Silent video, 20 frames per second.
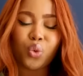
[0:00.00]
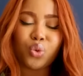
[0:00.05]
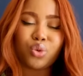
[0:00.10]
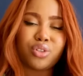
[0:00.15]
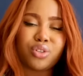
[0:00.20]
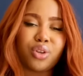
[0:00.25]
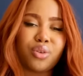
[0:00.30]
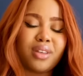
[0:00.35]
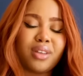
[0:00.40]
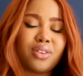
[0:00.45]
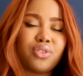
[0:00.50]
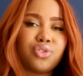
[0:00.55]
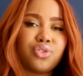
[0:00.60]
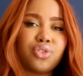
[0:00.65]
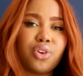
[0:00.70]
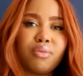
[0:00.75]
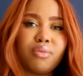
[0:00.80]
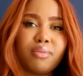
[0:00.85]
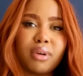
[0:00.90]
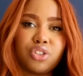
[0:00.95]
Also, there's
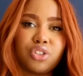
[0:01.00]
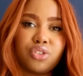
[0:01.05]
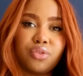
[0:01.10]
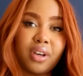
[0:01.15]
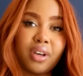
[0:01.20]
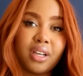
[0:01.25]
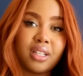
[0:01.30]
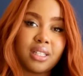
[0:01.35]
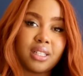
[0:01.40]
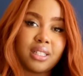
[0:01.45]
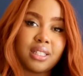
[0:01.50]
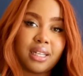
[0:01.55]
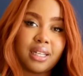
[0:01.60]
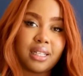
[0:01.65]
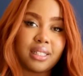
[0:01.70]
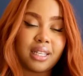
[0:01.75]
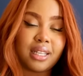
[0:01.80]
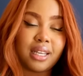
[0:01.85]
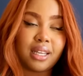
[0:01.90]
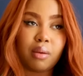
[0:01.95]
so much
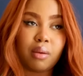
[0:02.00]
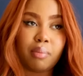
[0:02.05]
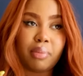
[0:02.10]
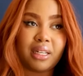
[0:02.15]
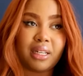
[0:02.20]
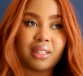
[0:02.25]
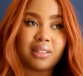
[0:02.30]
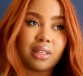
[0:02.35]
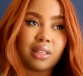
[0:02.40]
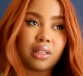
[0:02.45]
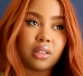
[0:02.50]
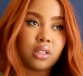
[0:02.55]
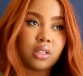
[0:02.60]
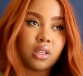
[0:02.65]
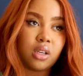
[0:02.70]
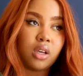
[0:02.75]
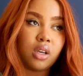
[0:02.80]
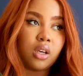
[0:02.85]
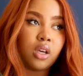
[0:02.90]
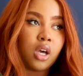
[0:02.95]
versatility and ability
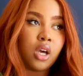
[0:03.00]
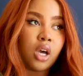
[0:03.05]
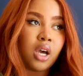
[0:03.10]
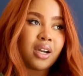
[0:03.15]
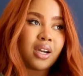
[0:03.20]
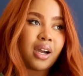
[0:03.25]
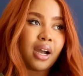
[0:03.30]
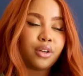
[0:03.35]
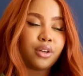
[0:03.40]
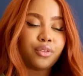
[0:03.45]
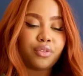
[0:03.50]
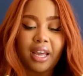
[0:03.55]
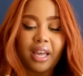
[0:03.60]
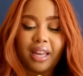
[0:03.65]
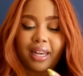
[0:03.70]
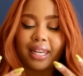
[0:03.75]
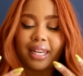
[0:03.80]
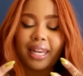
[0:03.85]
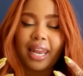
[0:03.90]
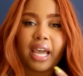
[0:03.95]
to kind of
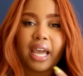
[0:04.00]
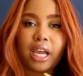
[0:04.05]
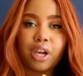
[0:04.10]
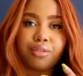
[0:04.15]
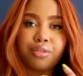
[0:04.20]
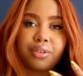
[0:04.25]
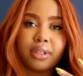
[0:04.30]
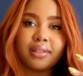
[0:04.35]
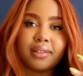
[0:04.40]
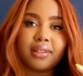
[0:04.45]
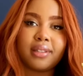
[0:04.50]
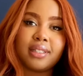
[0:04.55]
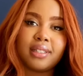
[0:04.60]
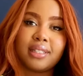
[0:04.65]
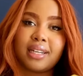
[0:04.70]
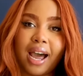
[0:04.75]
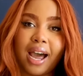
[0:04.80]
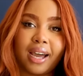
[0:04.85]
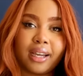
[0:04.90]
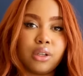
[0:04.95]
layer and
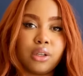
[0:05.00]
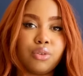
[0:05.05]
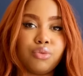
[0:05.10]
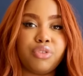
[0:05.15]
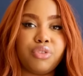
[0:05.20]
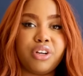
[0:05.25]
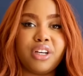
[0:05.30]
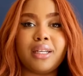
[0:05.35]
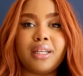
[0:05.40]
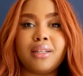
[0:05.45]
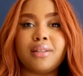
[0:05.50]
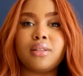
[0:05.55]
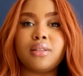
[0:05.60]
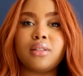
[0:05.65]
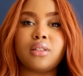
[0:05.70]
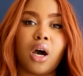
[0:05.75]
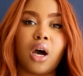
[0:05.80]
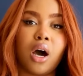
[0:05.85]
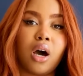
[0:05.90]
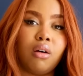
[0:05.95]
stack and really
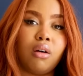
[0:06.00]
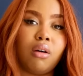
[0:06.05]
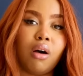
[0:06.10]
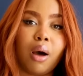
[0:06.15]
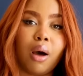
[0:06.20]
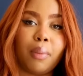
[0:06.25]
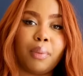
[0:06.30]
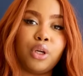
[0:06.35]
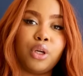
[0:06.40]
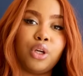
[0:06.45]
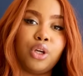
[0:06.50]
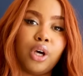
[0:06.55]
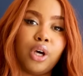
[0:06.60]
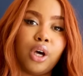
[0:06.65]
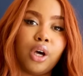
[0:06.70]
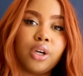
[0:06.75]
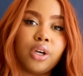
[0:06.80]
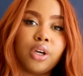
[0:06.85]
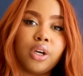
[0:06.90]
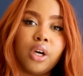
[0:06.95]
style up a
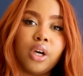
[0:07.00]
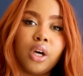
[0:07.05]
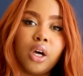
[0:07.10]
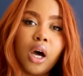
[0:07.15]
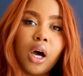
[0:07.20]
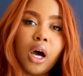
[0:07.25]
look